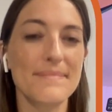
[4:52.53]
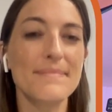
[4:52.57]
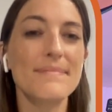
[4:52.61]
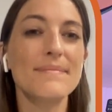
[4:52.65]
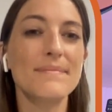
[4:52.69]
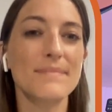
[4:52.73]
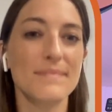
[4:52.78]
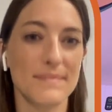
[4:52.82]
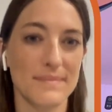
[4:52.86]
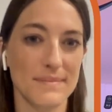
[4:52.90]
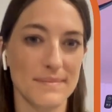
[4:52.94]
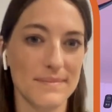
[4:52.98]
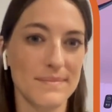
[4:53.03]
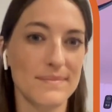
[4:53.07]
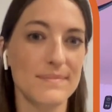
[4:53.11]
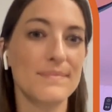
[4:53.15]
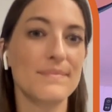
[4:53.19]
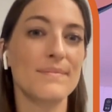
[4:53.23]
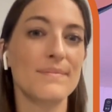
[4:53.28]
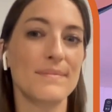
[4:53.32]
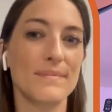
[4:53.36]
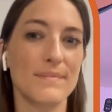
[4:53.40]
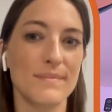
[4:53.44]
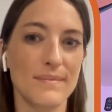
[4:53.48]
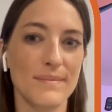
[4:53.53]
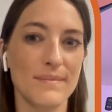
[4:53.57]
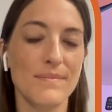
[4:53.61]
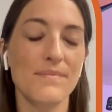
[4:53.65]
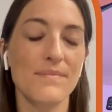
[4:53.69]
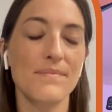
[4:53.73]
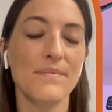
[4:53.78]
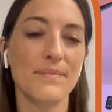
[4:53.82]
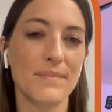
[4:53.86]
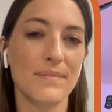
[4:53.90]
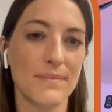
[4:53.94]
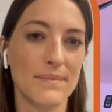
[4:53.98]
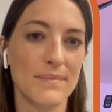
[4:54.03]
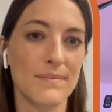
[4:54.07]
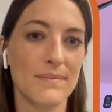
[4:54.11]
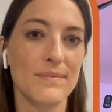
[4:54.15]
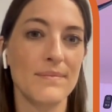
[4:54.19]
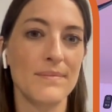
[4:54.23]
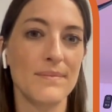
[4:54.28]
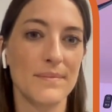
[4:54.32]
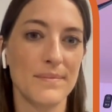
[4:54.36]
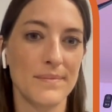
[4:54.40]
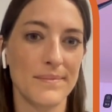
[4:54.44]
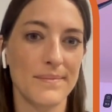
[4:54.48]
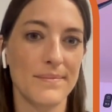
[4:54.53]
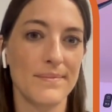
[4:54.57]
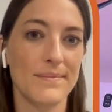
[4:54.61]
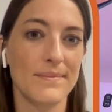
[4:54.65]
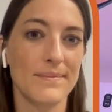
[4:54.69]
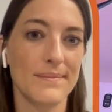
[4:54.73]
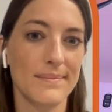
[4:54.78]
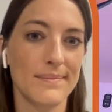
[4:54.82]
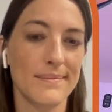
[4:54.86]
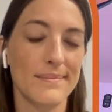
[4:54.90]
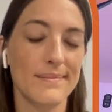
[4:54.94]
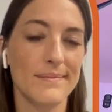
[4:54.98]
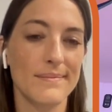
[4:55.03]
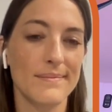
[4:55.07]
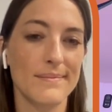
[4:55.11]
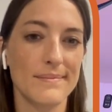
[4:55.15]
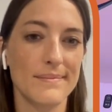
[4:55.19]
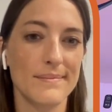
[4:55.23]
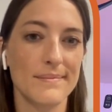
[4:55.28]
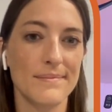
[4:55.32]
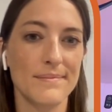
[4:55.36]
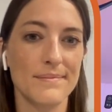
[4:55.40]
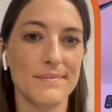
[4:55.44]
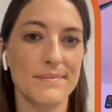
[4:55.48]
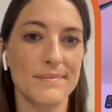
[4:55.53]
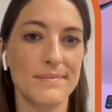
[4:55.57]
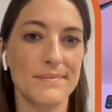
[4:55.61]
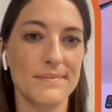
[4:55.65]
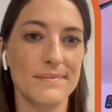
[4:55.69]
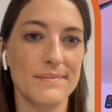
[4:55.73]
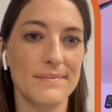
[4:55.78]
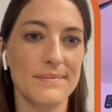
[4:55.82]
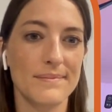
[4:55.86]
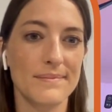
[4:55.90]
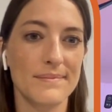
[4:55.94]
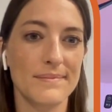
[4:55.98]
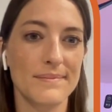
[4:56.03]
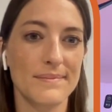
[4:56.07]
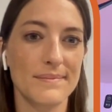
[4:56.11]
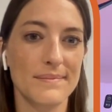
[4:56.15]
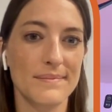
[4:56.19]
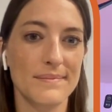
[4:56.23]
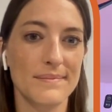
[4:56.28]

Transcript: This person isn't speaking.